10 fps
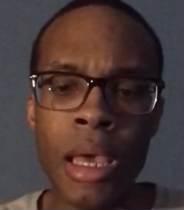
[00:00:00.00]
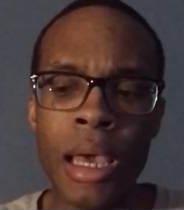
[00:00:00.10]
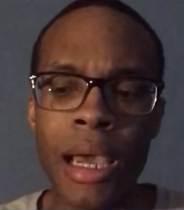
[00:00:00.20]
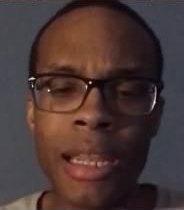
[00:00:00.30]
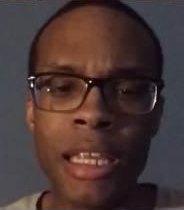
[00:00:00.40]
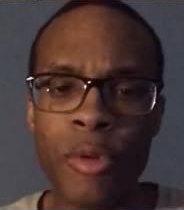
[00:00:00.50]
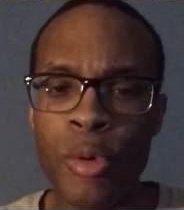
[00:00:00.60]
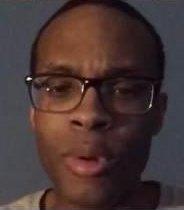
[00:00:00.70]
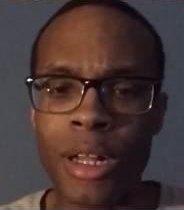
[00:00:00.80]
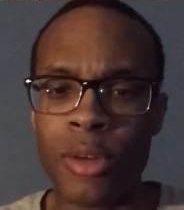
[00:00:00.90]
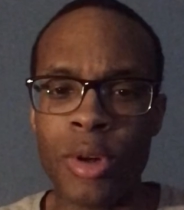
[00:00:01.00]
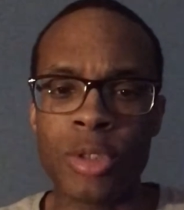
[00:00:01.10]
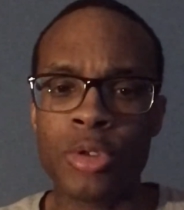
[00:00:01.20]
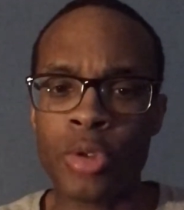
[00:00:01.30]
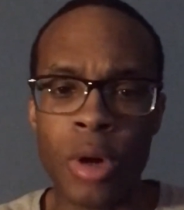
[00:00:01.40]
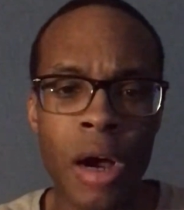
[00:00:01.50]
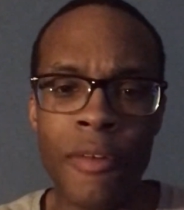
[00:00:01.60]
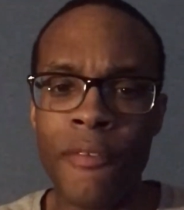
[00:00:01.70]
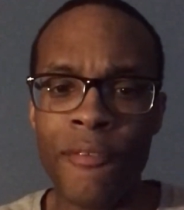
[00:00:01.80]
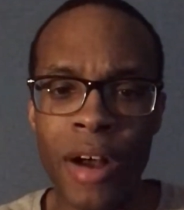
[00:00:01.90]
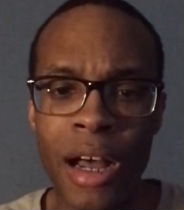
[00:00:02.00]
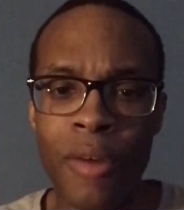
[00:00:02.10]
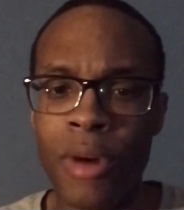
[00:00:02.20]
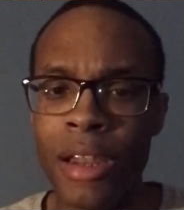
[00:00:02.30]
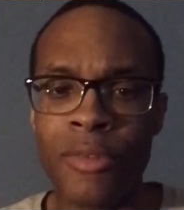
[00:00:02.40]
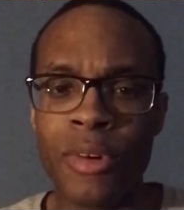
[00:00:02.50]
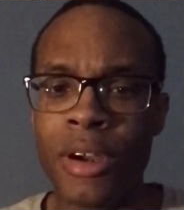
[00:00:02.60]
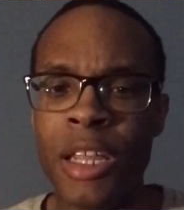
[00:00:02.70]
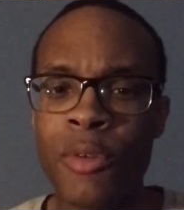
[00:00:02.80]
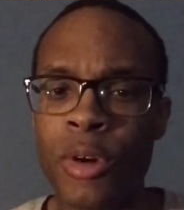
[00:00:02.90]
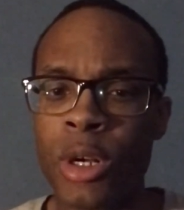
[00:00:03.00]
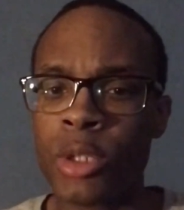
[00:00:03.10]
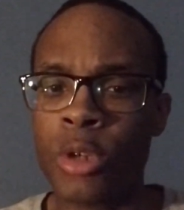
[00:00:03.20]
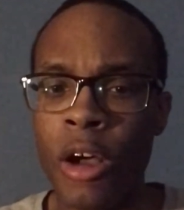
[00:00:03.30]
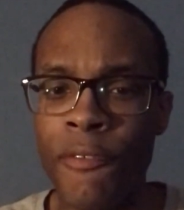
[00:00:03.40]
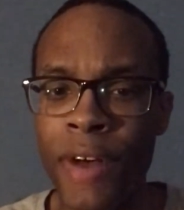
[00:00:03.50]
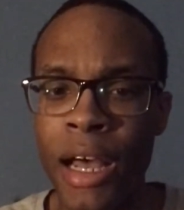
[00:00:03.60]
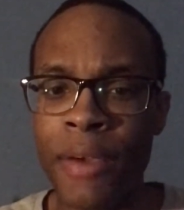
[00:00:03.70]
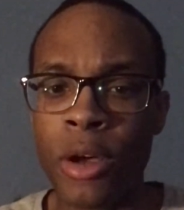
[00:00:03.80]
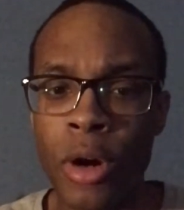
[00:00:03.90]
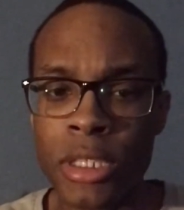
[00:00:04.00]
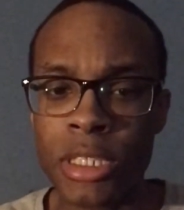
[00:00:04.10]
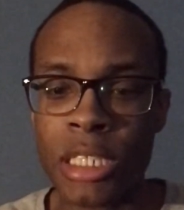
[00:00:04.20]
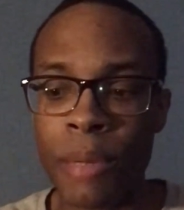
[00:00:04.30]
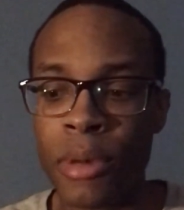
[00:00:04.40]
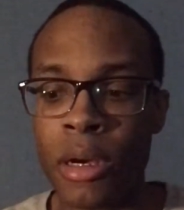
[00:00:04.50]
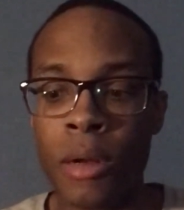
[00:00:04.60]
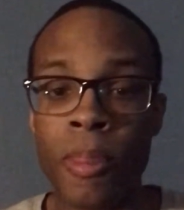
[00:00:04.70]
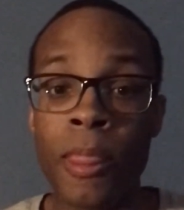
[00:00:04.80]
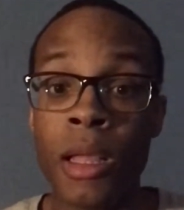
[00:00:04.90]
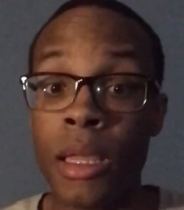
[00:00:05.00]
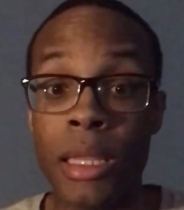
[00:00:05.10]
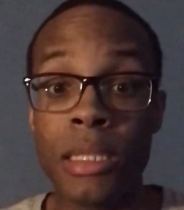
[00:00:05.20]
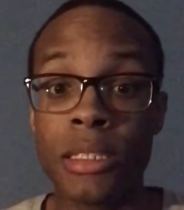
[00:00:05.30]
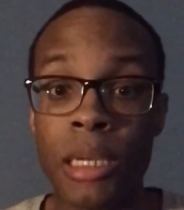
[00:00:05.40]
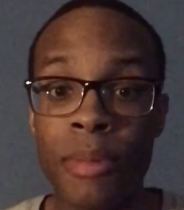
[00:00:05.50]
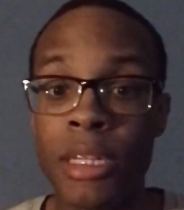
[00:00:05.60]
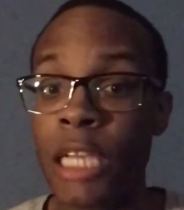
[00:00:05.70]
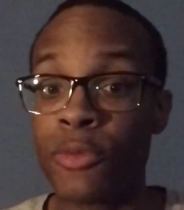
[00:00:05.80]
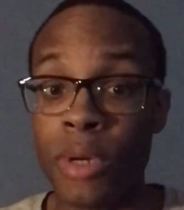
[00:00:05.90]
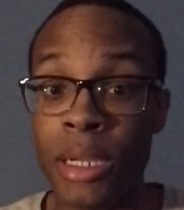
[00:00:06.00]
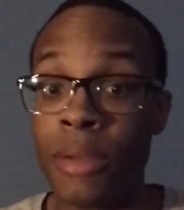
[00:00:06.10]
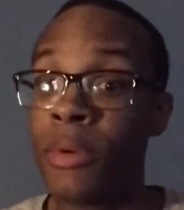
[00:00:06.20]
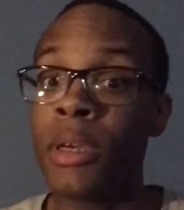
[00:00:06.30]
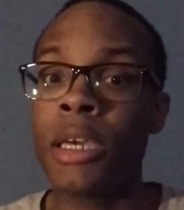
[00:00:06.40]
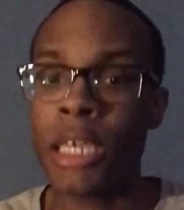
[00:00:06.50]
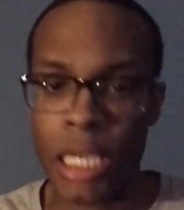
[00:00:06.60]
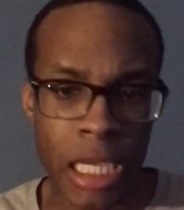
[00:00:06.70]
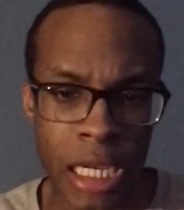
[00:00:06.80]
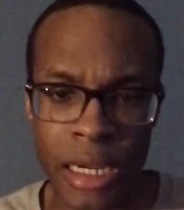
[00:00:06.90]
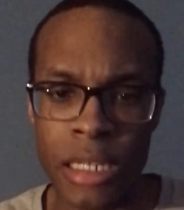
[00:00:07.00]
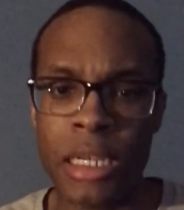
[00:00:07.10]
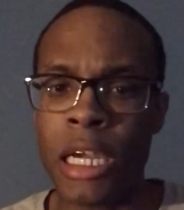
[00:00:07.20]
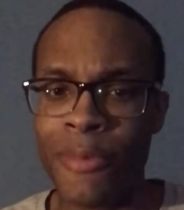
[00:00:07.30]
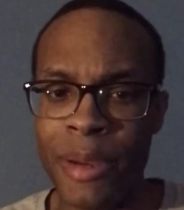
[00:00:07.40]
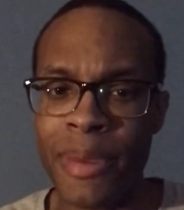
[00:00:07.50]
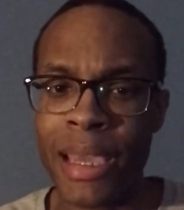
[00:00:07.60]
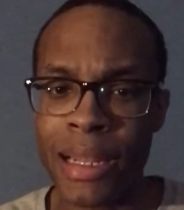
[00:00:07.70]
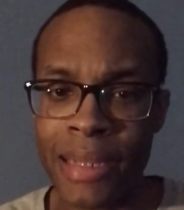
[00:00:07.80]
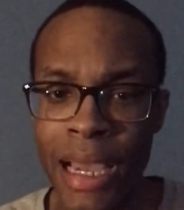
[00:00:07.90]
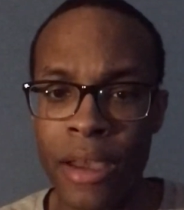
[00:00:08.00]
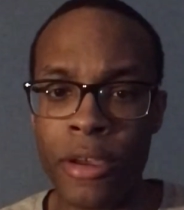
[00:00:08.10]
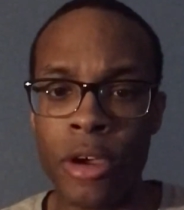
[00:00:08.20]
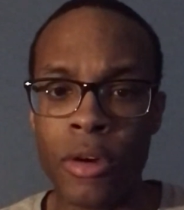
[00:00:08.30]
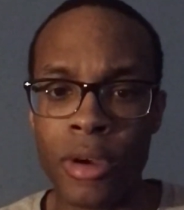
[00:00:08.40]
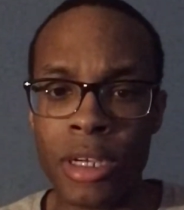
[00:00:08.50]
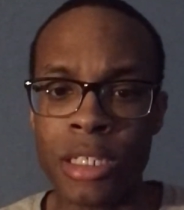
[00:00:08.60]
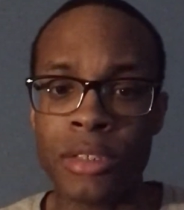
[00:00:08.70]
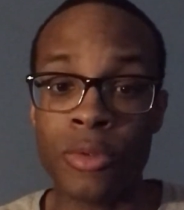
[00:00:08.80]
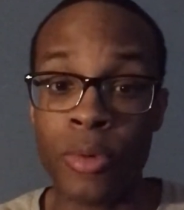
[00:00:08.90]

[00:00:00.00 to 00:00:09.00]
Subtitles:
I think we were 12-5. I think we were 12-5 going to December. I think December that's when everybody began downhill because